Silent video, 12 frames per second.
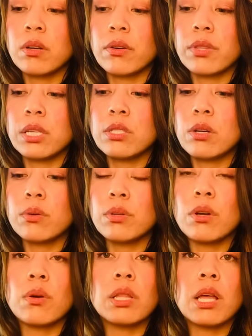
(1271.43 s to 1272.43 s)
Or they don't
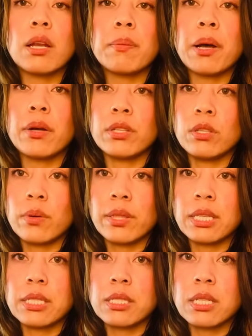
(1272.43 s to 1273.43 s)
know a lot about you
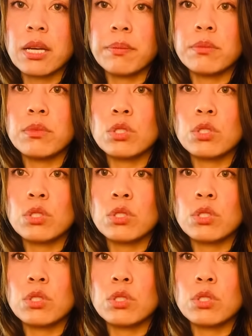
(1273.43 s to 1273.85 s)
at this time.